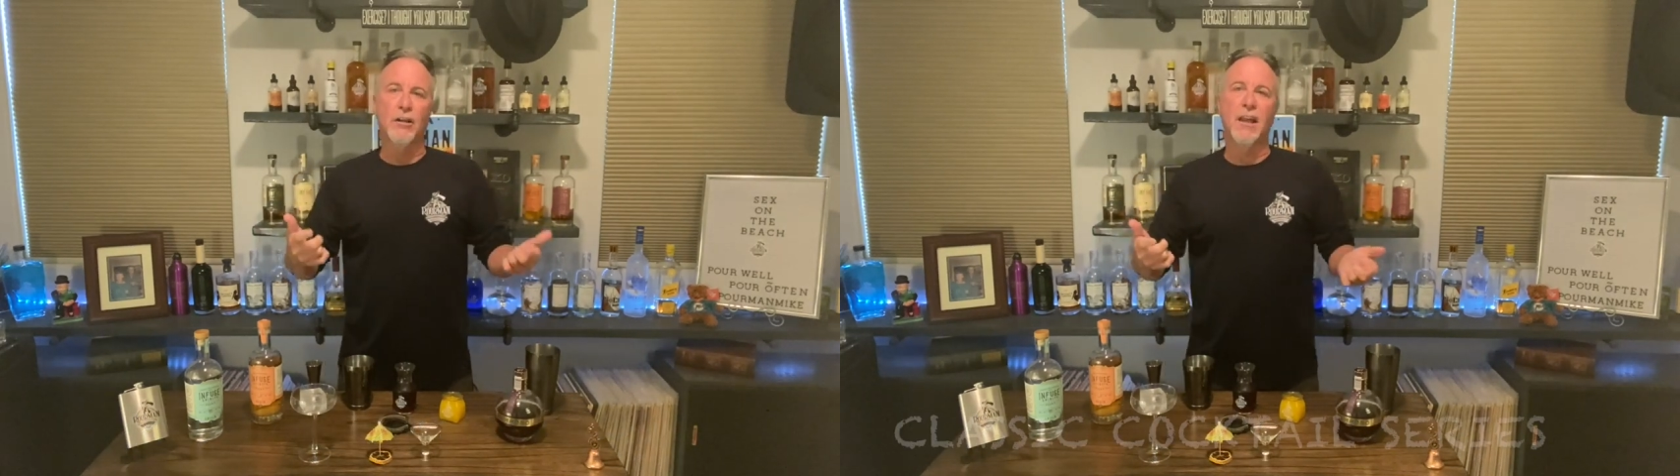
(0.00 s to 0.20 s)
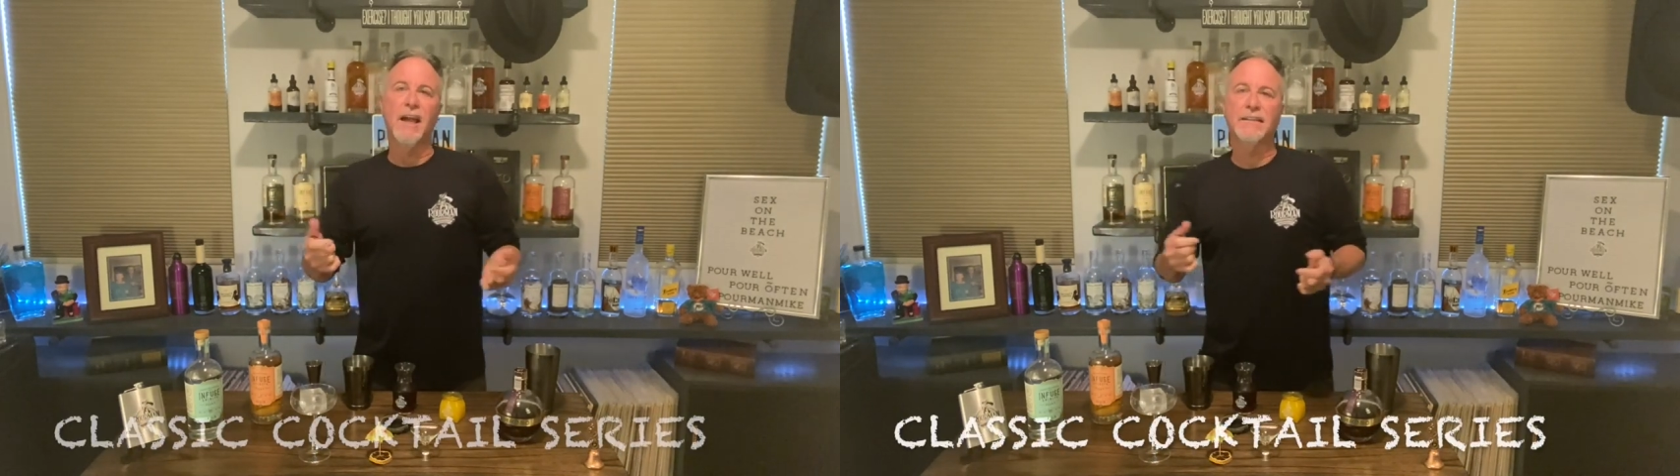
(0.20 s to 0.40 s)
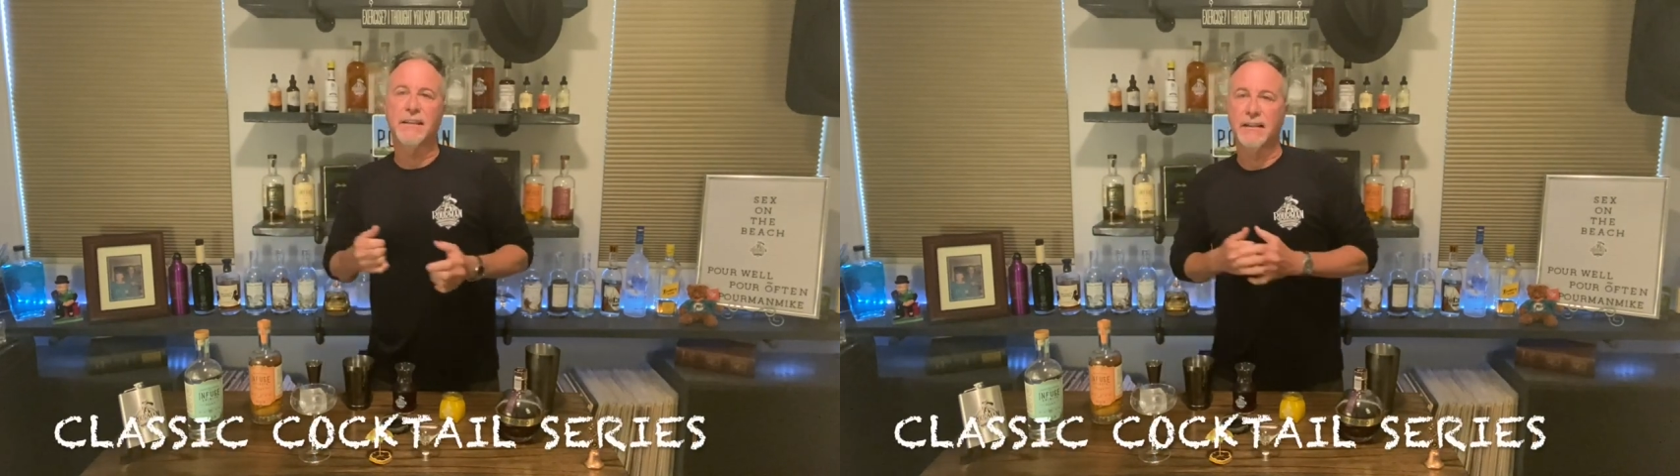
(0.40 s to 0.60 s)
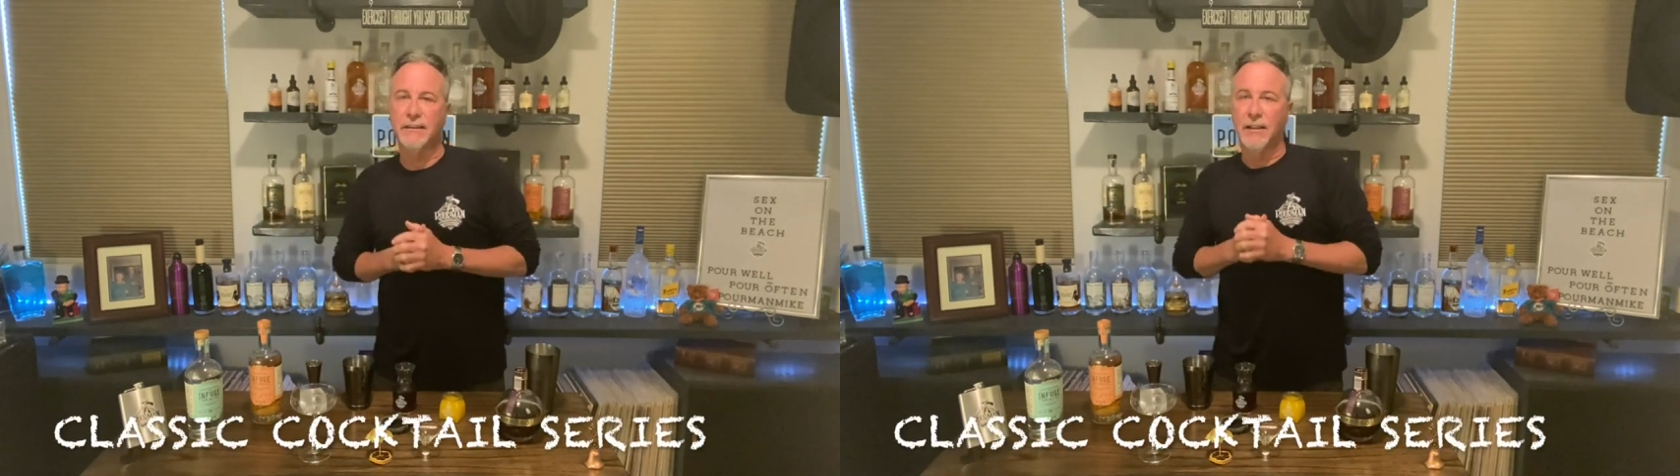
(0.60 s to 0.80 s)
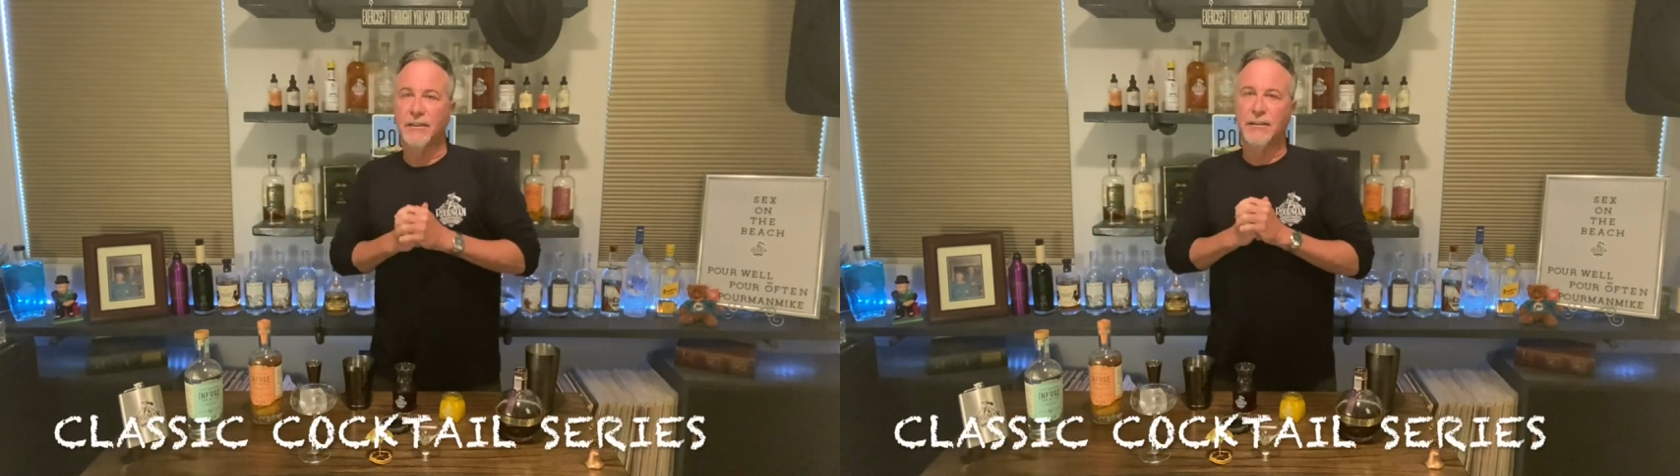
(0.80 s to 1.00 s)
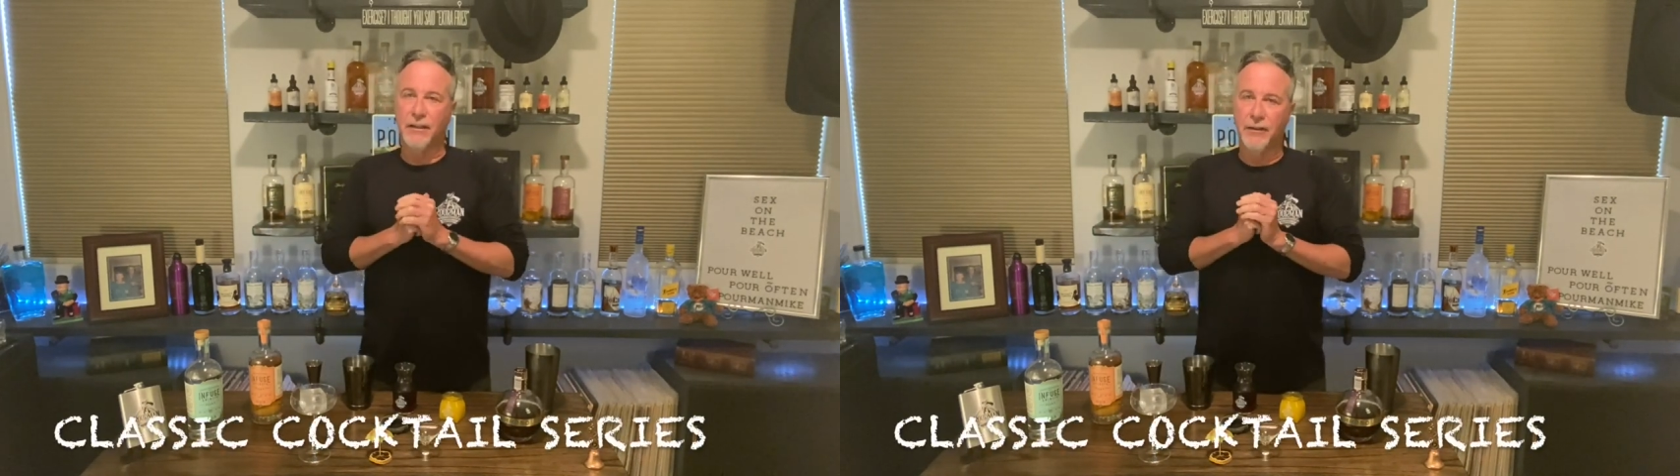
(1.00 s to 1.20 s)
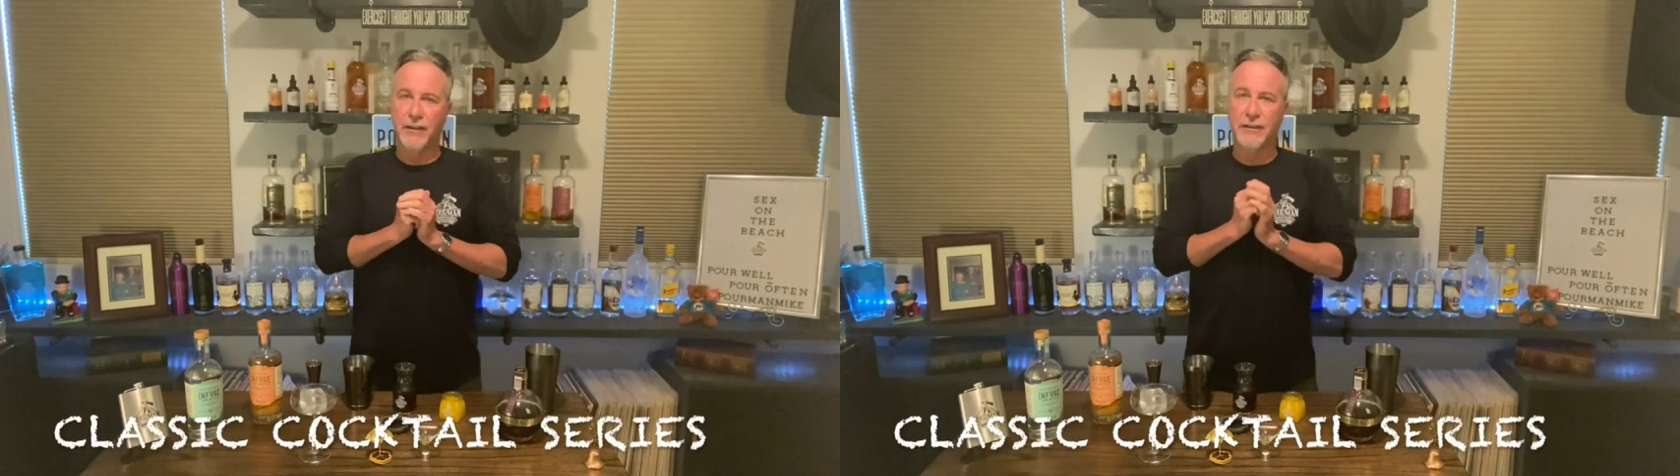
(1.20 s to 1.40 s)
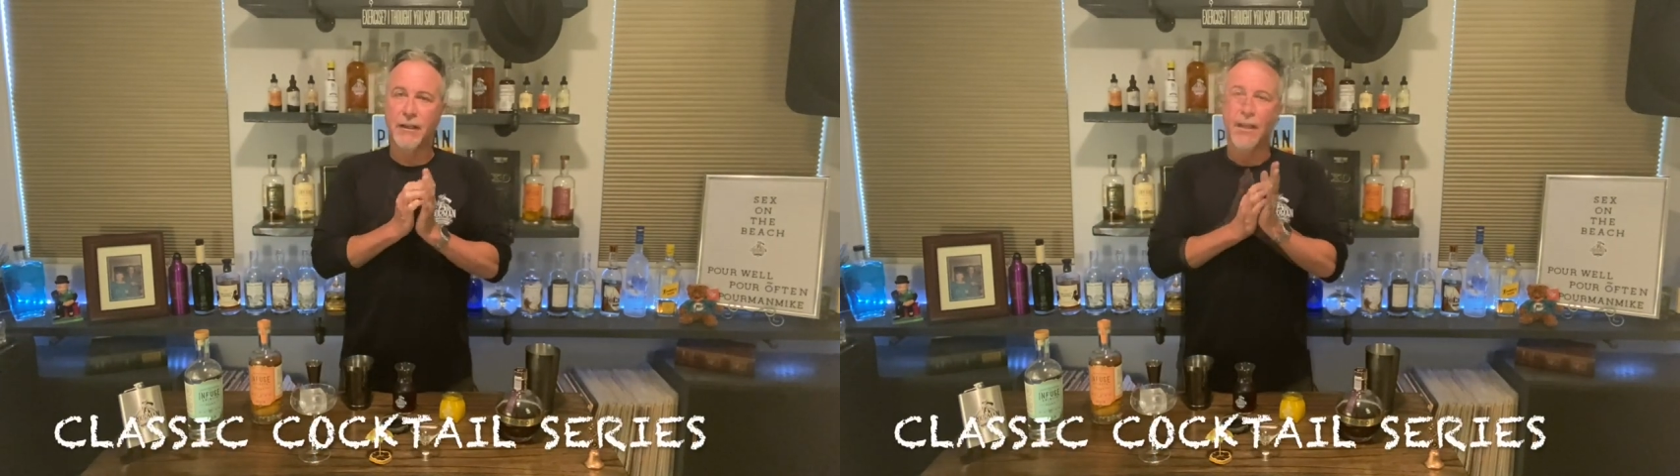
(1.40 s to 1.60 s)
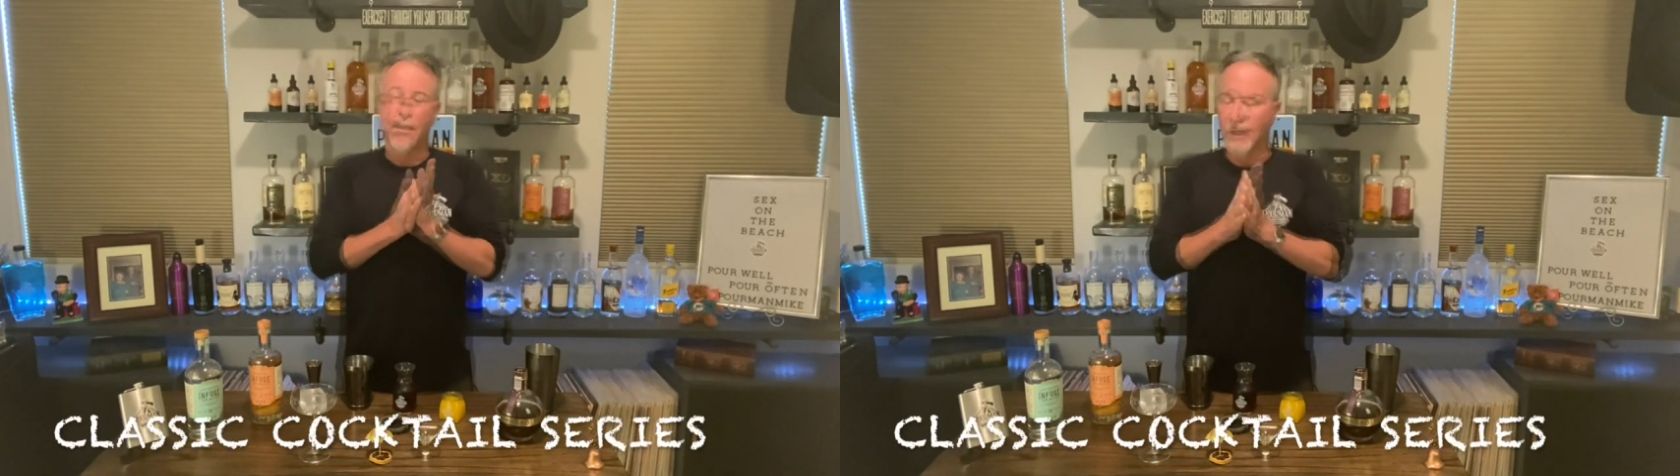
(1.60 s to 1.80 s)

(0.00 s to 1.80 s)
classics series